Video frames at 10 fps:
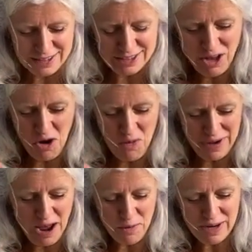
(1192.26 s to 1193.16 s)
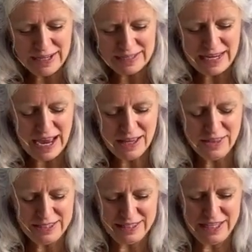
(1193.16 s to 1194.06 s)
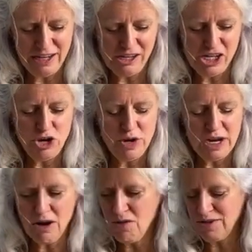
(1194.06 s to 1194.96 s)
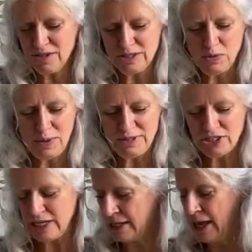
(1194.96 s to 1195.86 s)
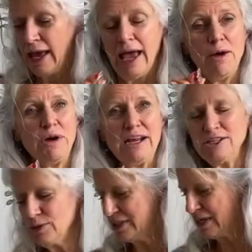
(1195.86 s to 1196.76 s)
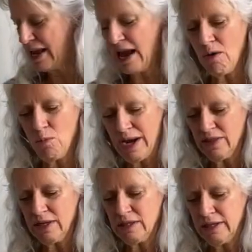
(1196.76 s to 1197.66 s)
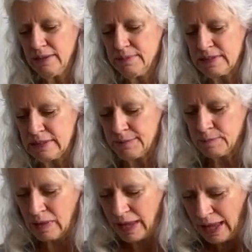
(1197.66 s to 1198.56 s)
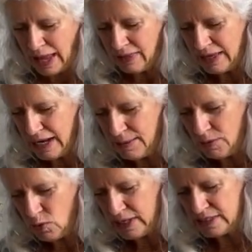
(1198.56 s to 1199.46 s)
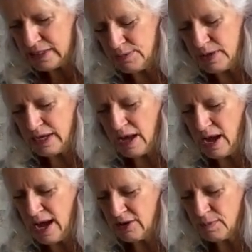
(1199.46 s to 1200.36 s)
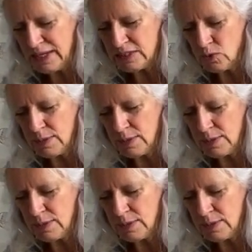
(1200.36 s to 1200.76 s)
so now we're gonna take this little unit over to the sewing machine. And what I do is take out one of the clips, and then I'm going to put it under my sewing